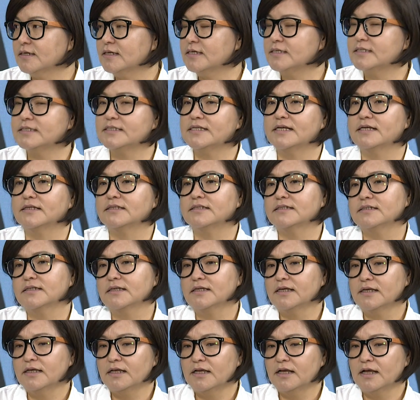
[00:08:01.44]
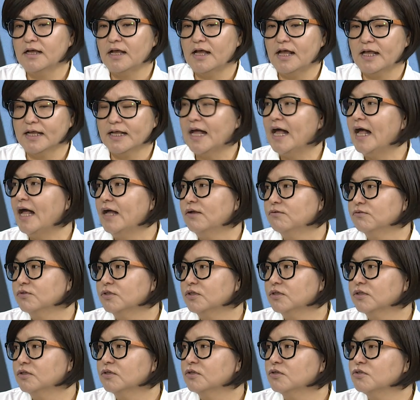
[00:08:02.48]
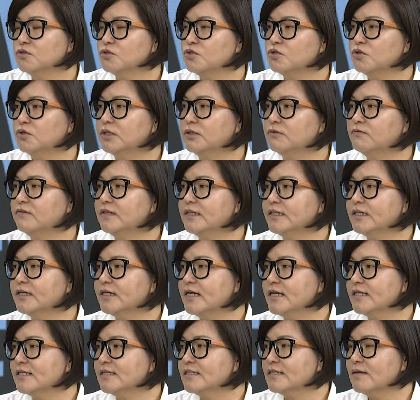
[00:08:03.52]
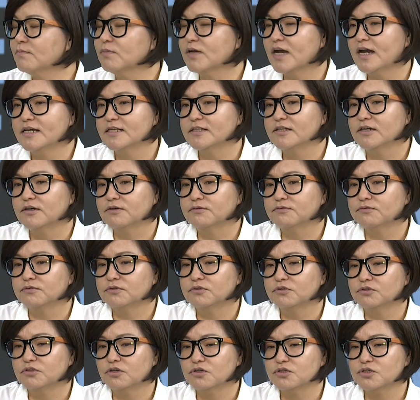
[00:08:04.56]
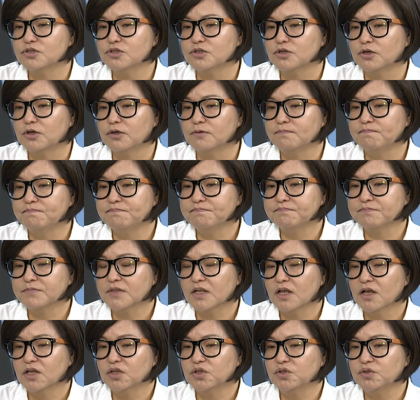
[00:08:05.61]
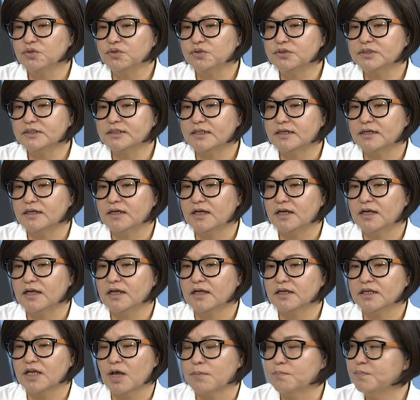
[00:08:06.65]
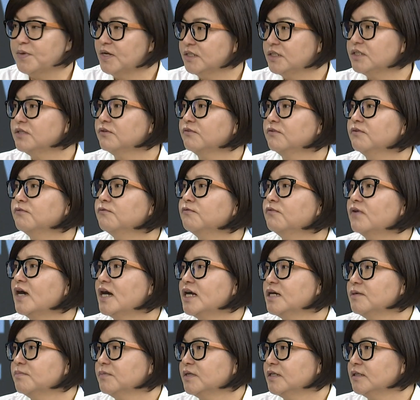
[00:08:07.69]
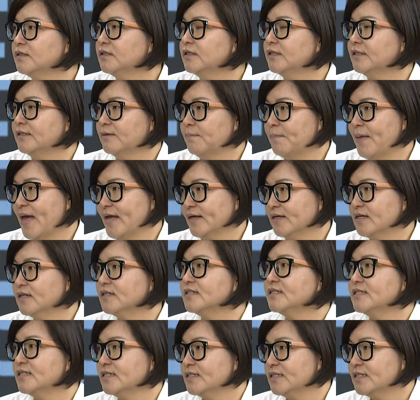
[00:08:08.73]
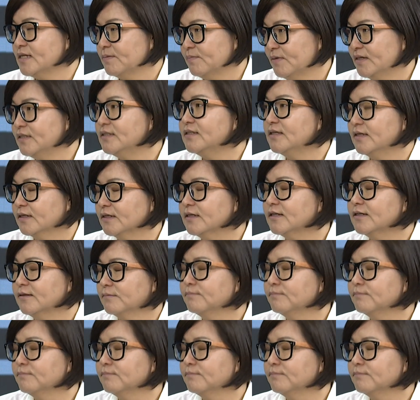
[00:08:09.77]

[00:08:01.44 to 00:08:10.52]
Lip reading: state account. So it will create some kind of not so good competitive environment in the banking system, I think.